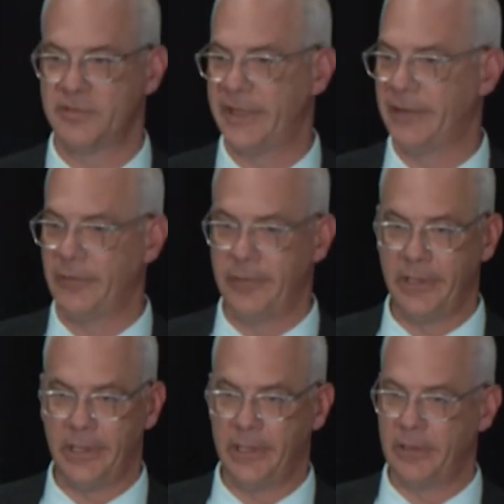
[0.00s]
How do
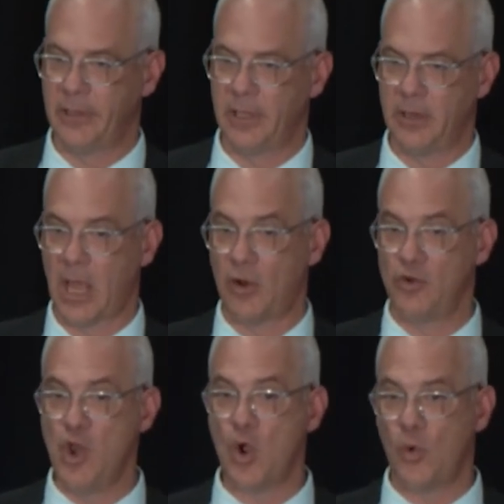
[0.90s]
we, and I
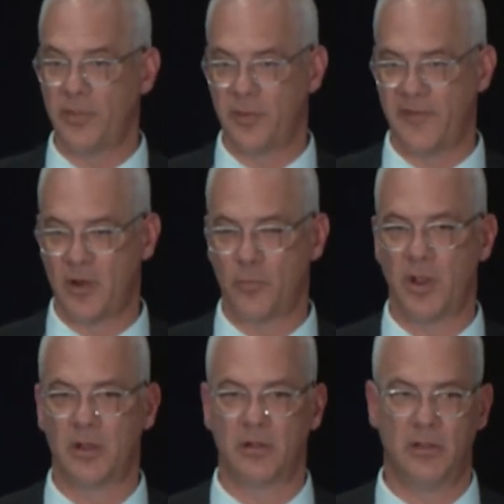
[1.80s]
don't know what their final
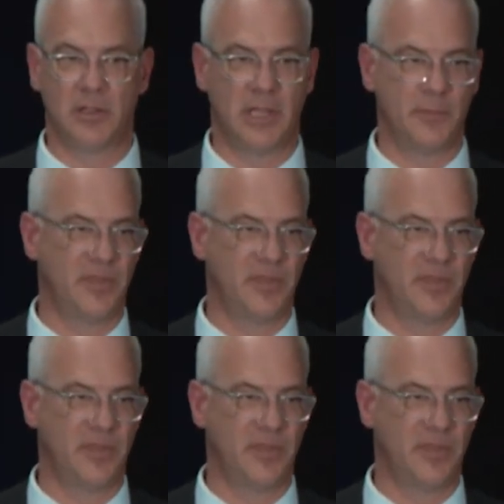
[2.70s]
product will look like,